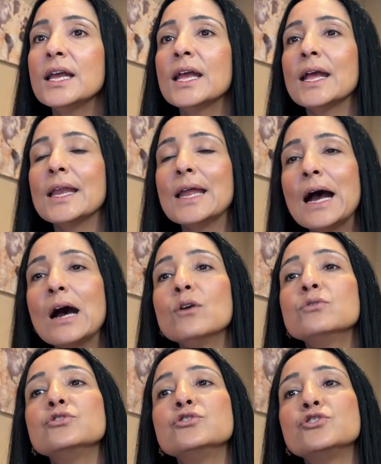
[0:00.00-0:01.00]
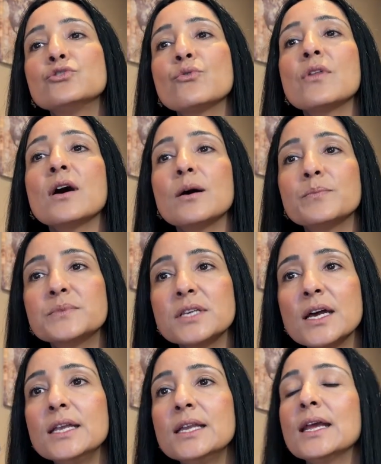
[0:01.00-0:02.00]
and how to show the
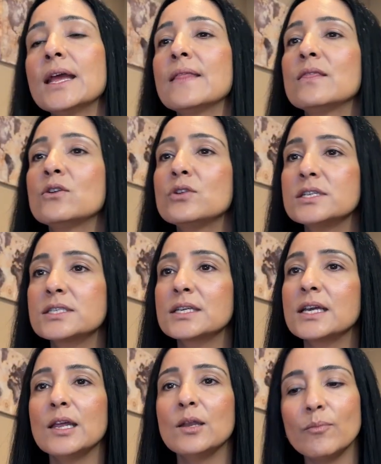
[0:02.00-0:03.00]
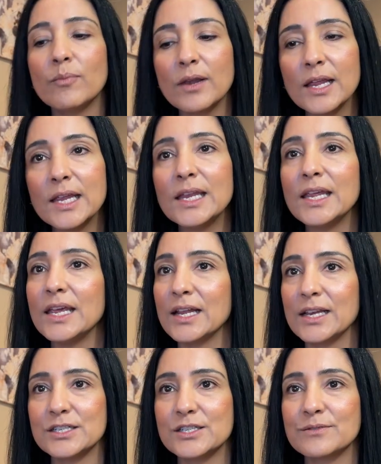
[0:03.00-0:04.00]
upside and the risk in plain
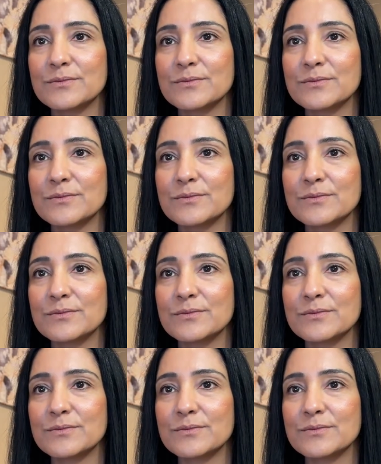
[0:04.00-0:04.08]
English.